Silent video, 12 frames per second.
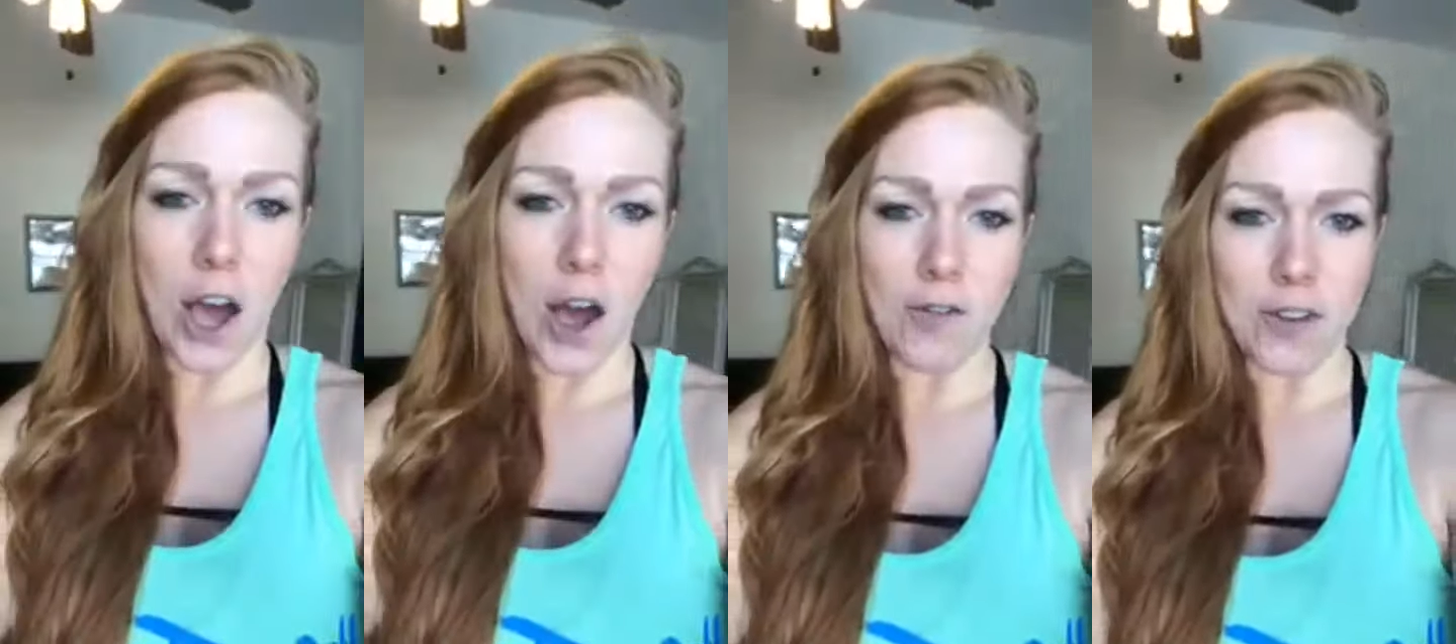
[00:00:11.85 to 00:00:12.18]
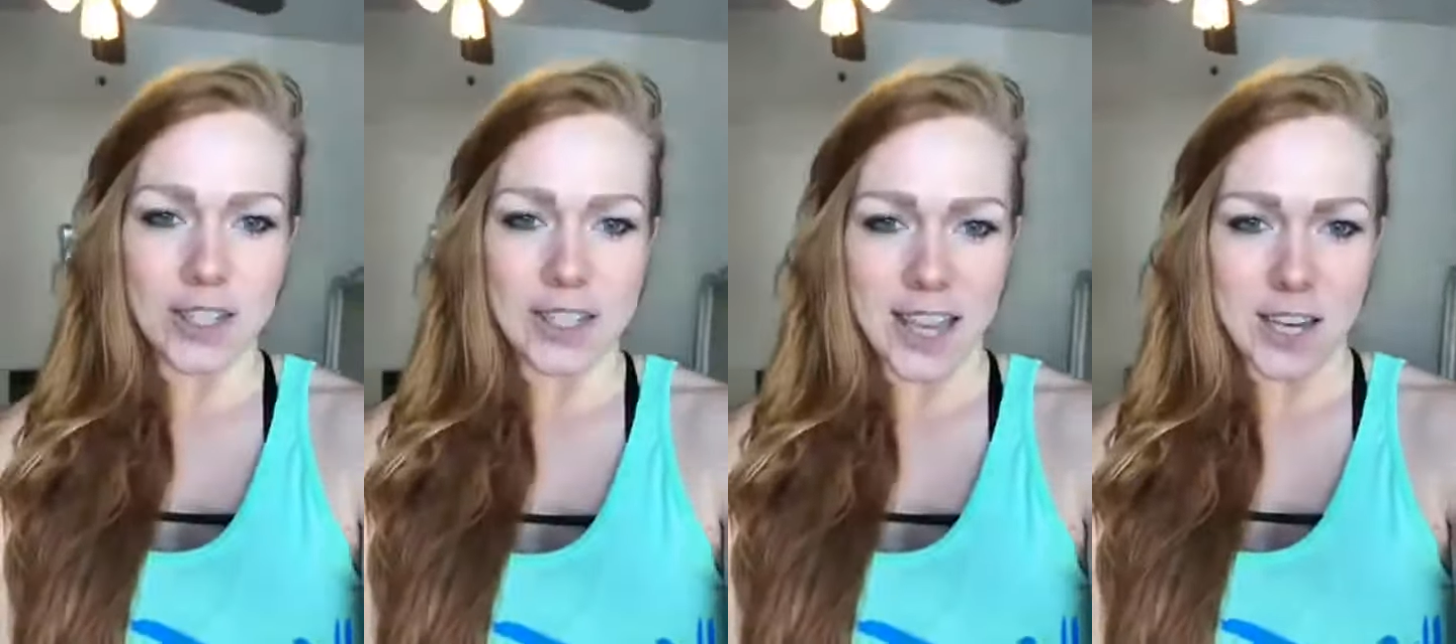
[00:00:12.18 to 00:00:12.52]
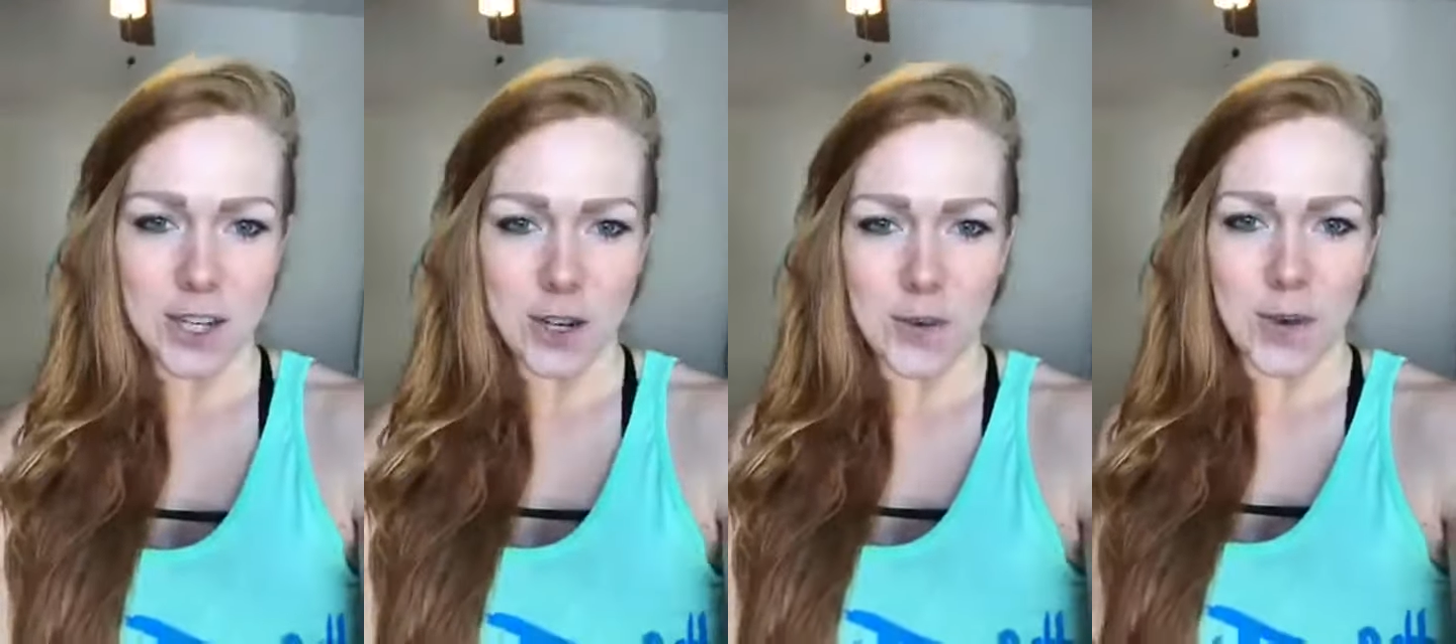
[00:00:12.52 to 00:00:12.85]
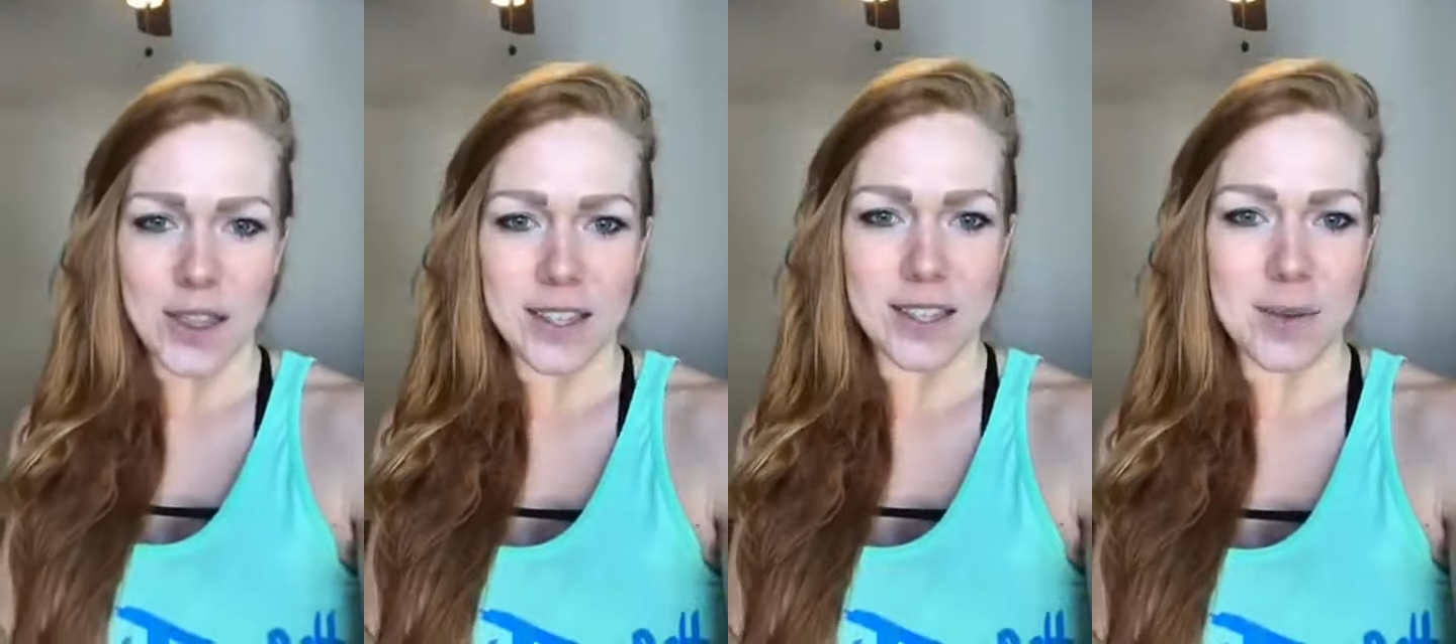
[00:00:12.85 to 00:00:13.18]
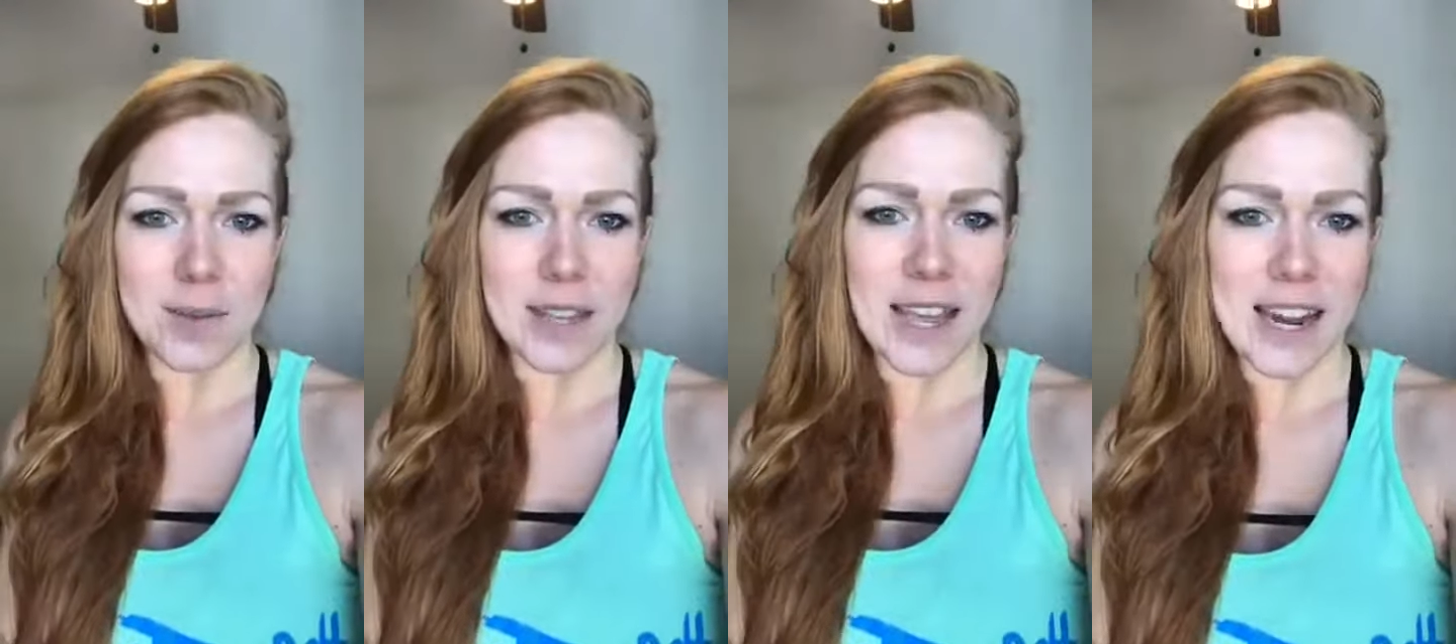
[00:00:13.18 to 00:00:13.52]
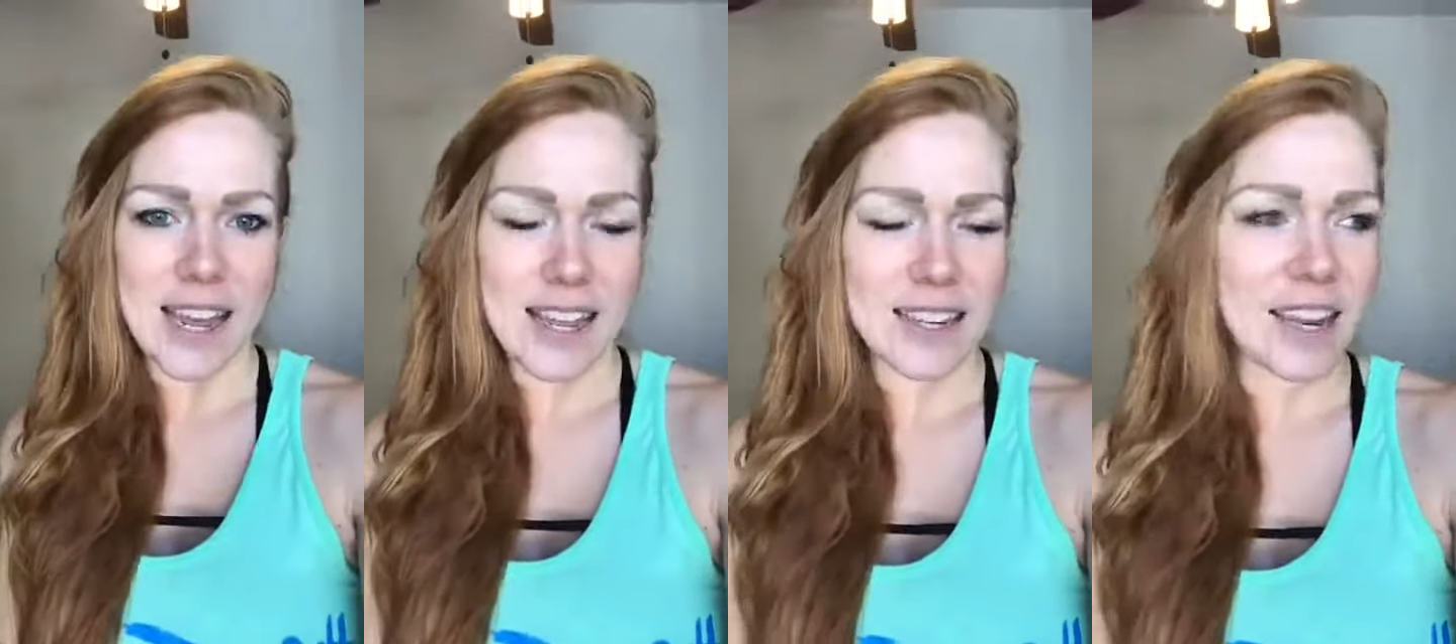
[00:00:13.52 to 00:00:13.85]
conversation with some
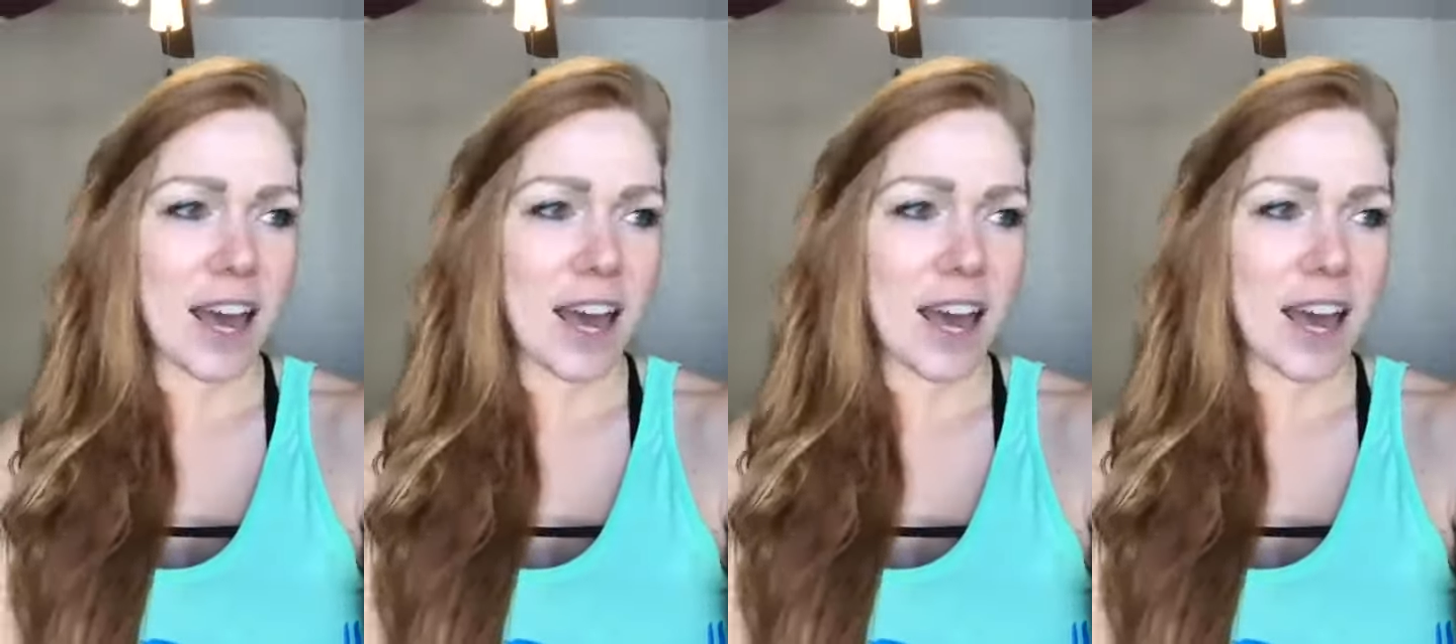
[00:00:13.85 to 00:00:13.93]
lady,